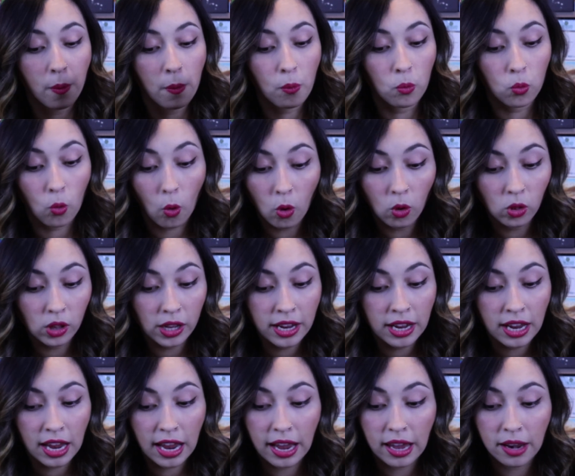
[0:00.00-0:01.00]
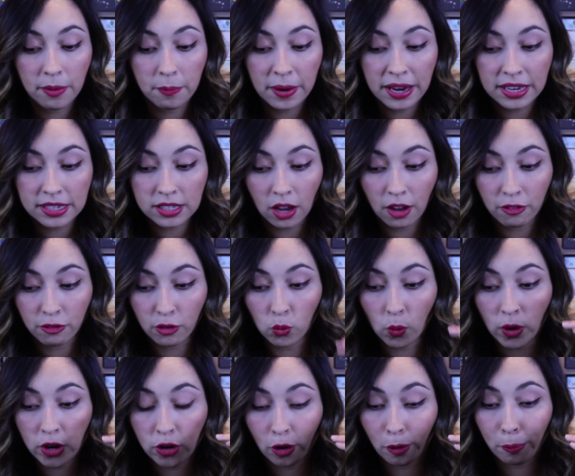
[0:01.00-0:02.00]
rolling and based off of
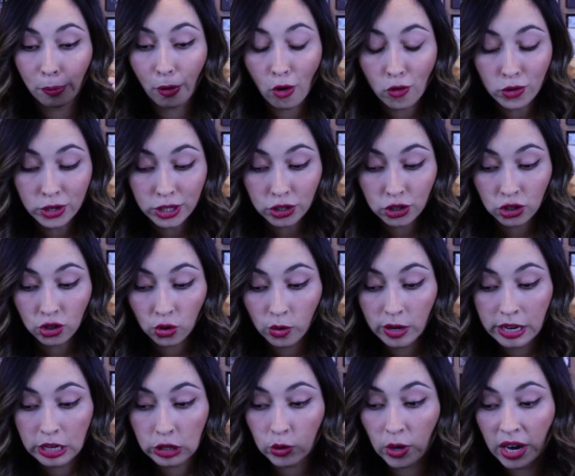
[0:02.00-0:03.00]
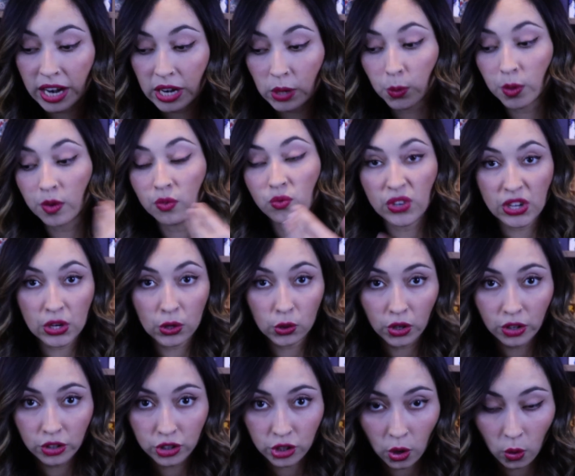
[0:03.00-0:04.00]
what your opponent's doing, trying to reveal
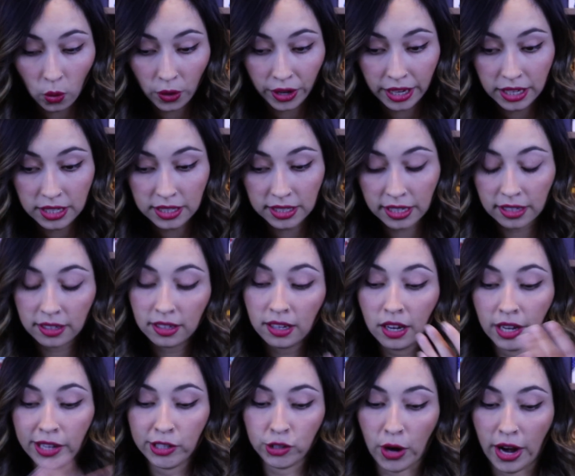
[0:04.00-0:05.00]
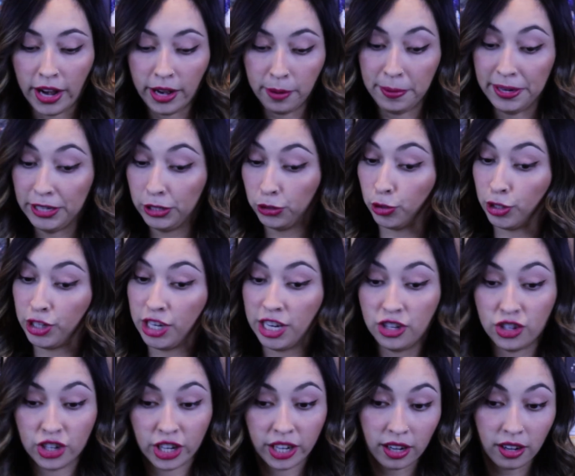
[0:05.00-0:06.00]
their tokens and trying to be
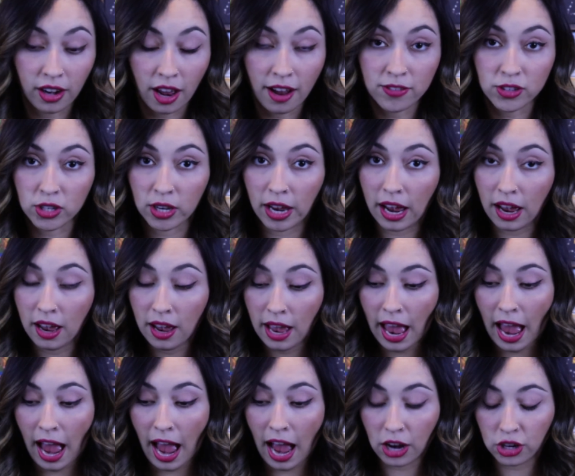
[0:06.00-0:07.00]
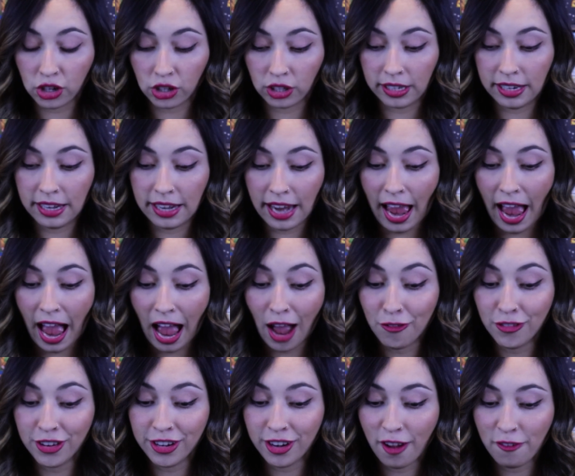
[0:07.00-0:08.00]
strategic enough to actually
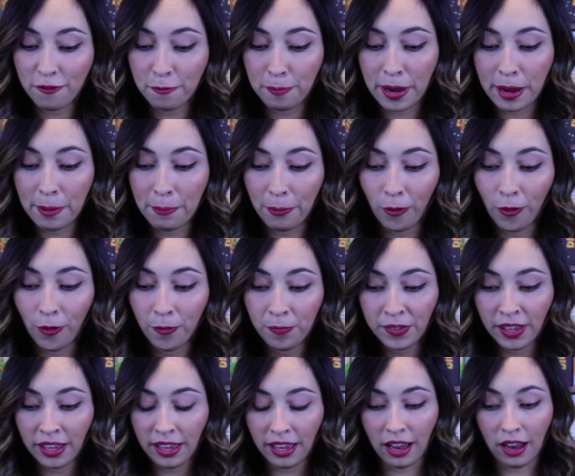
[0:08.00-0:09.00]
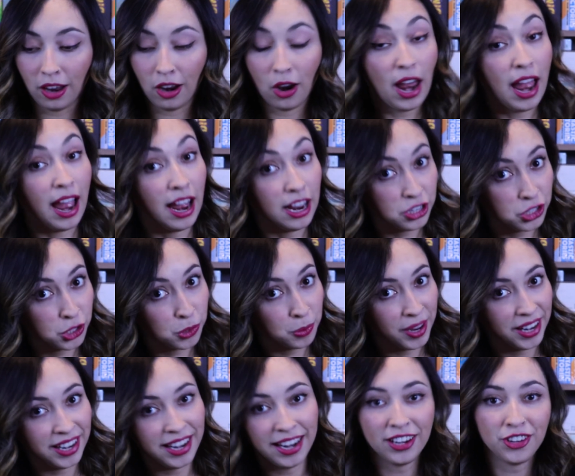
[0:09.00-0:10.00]
have enough people,
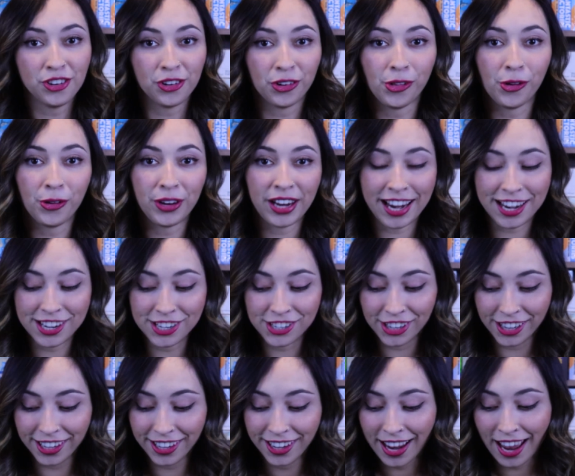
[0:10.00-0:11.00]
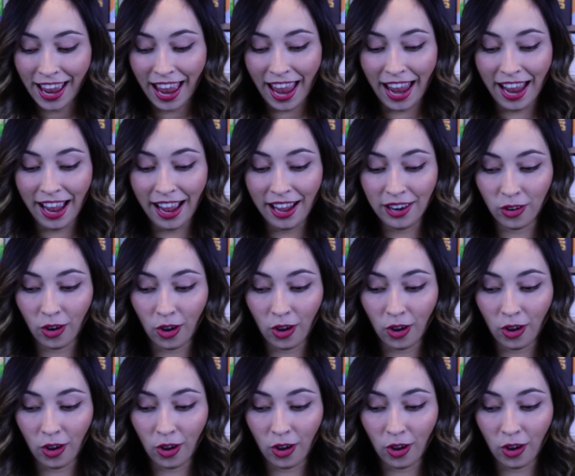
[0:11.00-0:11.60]
henchmen, in your location, and